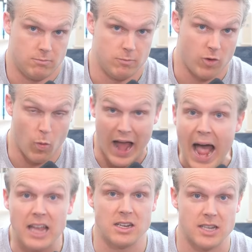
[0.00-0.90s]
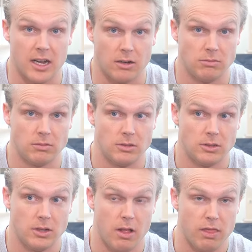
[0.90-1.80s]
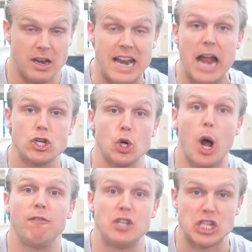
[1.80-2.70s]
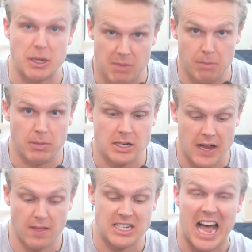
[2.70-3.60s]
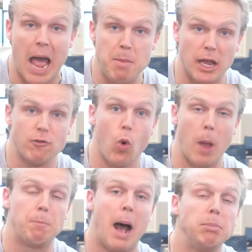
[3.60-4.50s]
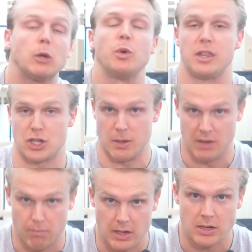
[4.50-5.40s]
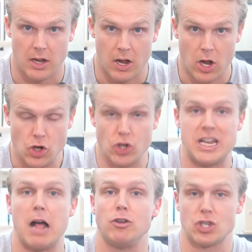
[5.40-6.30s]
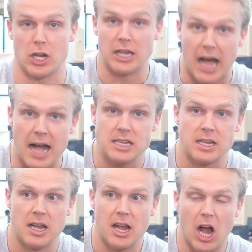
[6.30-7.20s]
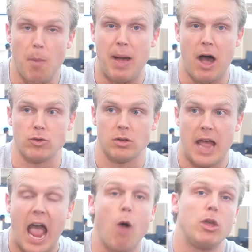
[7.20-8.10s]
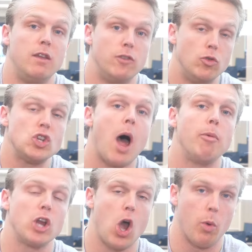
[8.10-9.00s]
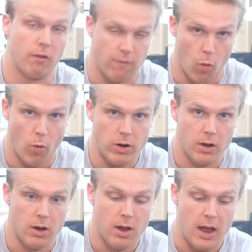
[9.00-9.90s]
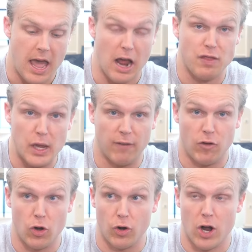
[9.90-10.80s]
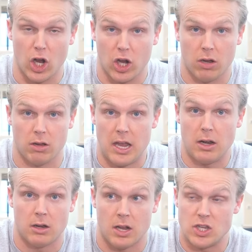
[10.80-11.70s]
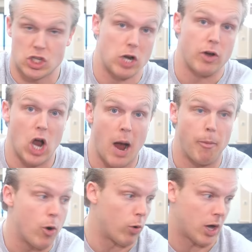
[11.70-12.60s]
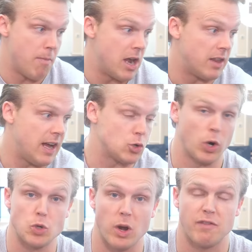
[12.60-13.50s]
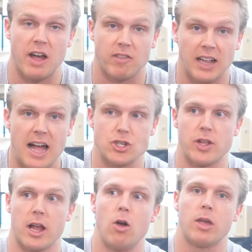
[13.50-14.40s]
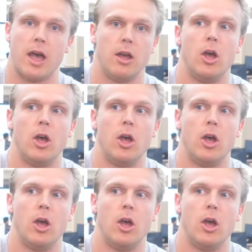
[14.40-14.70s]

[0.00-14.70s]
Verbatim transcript: From what I can tell, the nature of this commitment and the timing of going public with this commitment should tell us a lot about how he views Auburn going forward. And I think if you're a kid considering Auburn or committed in that twenty twenty-five class, you're like, okay,